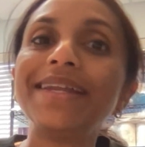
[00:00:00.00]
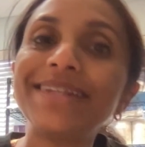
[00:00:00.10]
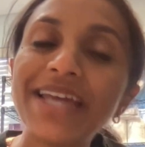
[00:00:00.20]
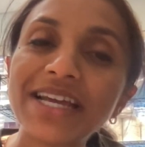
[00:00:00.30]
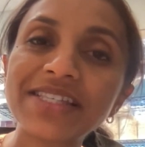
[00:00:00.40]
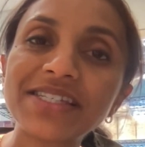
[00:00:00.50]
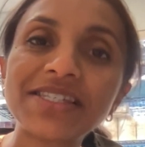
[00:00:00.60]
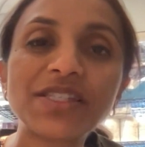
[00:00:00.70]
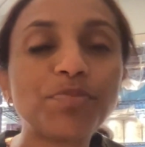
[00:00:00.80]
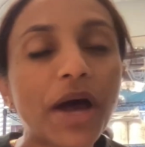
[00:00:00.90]
Next,
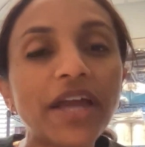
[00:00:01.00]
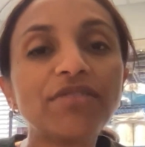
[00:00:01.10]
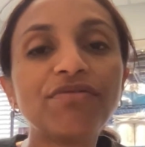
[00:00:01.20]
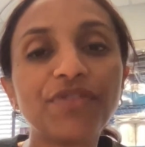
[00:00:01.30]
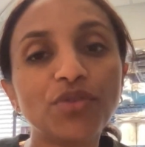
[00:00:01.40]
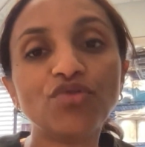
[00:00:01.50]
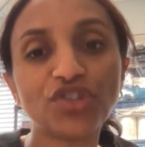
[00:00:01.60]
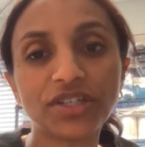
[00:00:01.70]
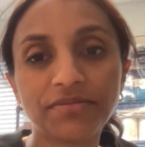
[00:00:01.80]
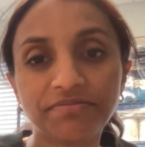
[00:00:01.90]
spine
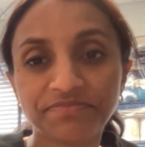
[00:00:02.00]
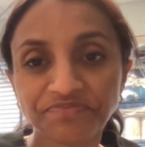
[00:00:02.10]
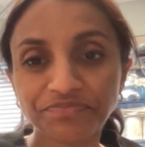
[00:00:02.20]
fusion.